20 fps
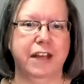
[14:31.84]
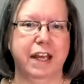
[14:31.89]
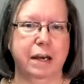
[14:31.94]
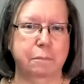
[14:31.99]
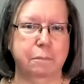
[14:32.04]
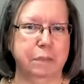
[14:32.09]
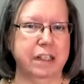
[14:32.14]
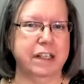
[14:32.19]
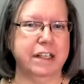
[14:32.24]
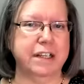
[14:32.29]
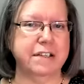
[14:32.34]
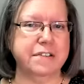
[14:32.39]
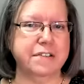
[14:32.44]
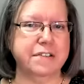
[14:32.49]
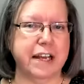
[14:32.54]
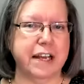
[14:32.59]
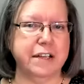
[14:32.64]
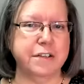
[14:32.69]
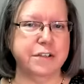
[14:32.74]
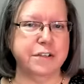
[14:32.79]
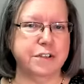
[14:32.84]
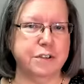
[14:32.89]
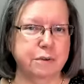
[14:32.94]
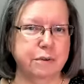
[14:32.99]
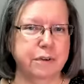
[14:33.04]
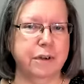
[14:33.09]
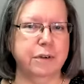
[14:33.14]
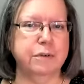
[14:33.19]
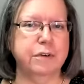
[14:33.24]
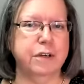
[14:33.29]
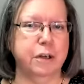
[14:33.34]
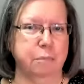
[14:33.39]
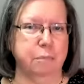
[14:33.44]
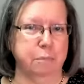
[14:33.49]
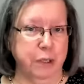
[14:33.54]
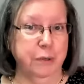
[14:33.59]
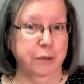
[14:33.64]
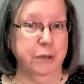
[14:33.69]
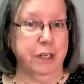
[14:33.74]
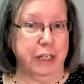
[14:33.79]
Families, as pseudo
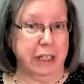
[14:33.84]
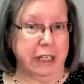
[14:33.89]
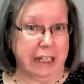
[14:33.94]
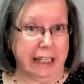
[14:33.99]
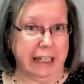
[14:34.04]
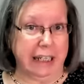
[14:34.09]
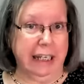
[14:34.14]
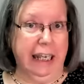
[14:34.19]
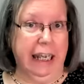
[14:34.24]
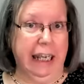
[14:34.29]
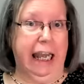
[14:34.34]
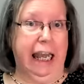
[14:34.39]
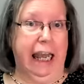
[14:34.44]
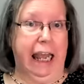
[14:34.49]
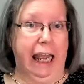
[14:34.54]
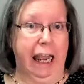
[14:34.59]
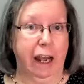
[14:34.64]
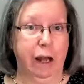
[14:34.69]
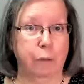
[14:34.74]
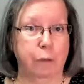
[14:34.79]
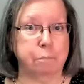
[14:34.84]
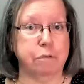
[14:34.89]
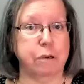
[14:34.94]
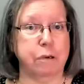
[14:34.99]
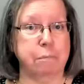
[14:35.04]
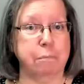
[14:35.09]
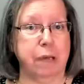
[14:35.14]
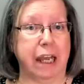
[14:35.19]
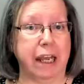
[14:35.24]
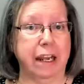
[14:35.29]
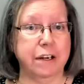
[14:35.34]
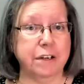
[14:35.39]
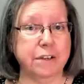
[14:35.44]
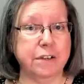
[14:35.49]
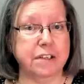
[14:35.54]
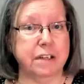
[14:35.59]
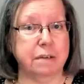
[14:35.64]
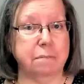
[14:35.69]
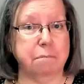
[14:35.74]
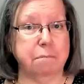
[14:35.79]
community, help prepare
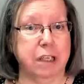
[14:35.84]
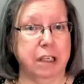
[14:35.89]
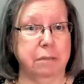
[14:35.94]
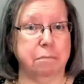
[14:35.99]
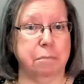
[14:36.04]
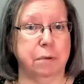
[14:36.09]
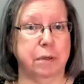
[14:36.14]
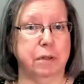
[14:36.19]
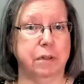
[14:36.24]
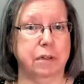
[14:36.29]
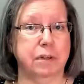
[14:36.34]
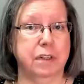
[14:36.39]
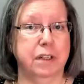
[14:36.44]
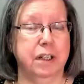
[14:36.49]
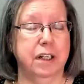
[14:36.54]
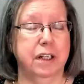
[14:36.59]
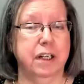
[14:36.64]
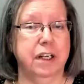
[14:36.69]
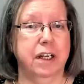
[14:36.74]
some people